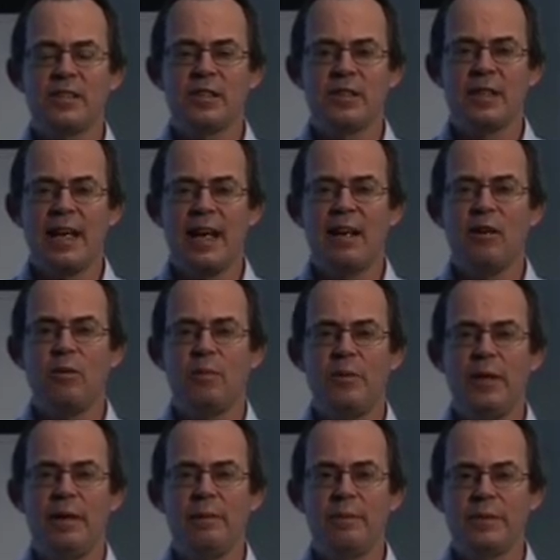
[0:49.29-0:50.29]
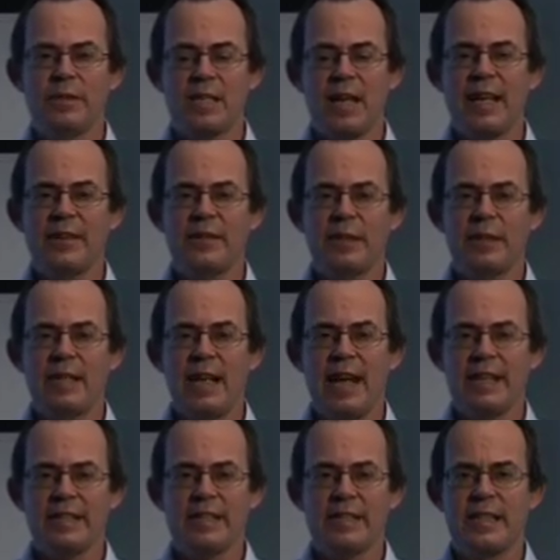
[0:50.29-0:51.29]
to help them take the
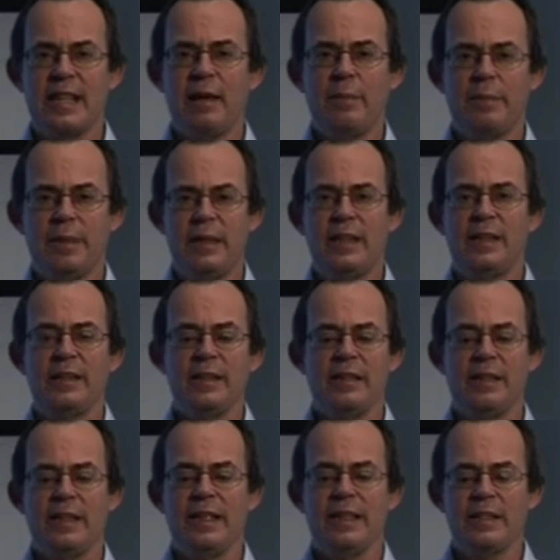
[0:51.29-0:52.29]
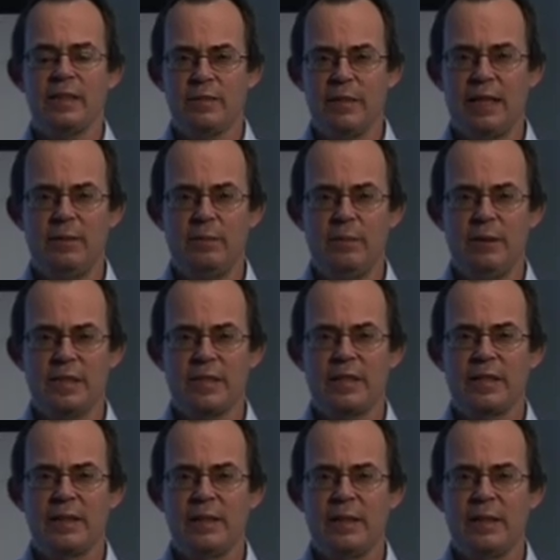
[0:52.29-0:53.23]
next step in their development.